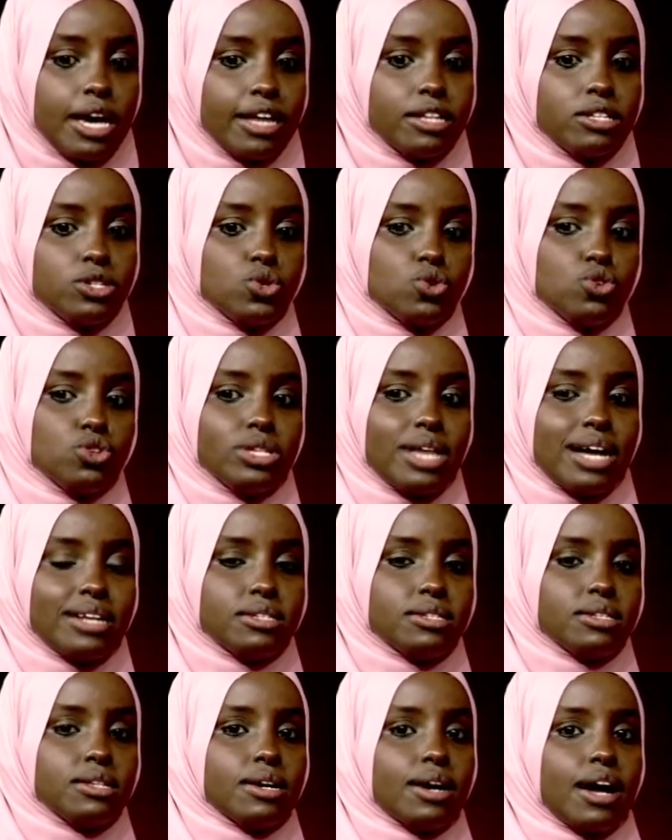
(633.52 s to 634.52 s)
and so
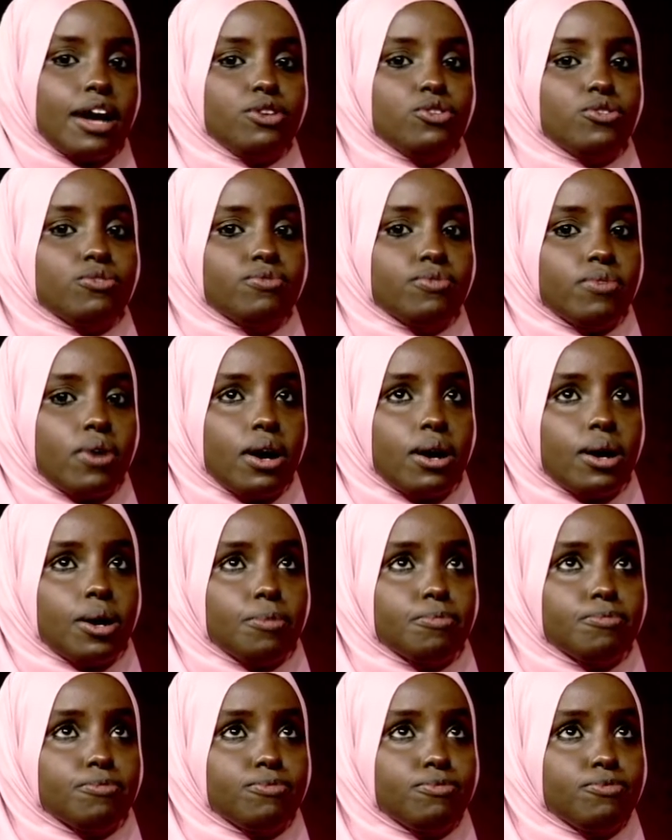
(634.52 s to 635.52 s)
that's the kind of
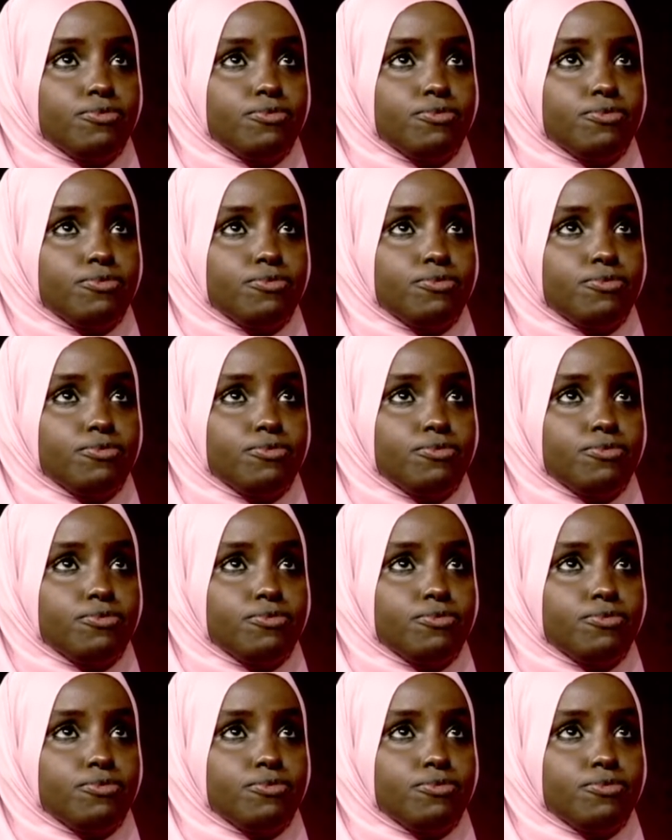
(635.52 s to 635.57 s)
um,